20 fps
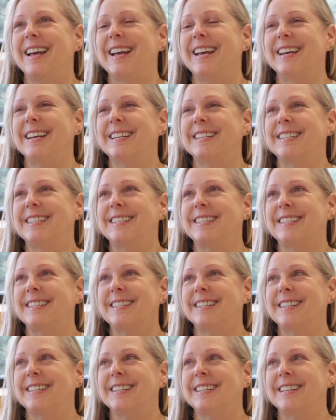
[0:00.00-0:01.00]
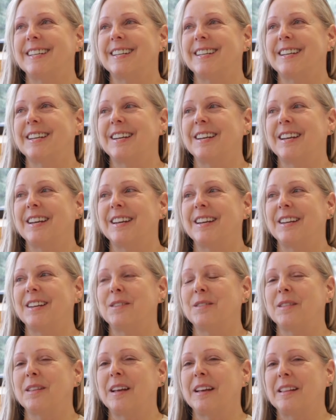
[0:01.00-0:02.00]
And
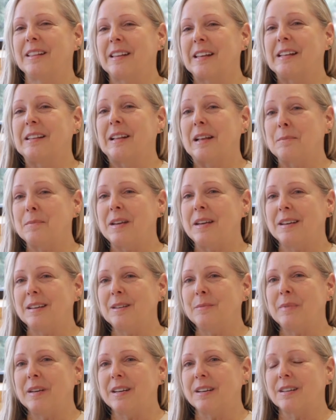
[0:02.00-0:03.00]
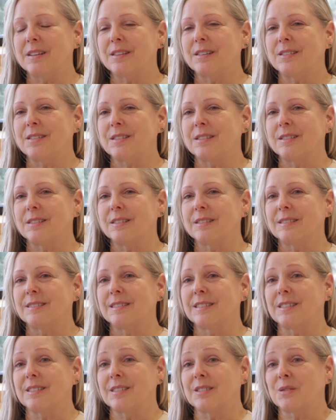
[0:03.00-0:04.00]
they let me in because
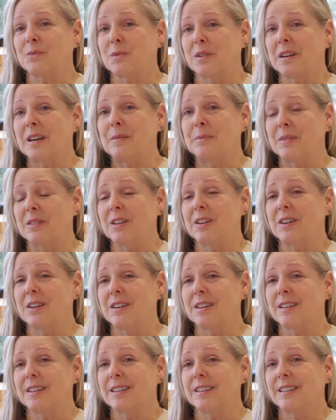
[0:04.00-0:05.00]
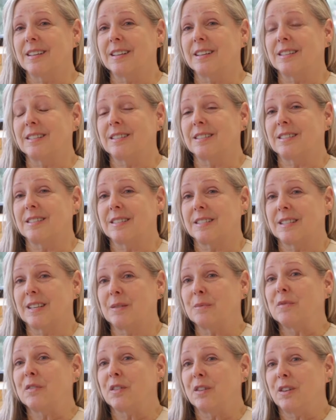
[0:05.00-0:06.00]
this is where I belong, and it's the
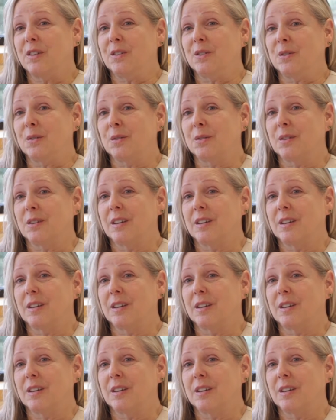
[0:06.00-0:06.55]
same for you.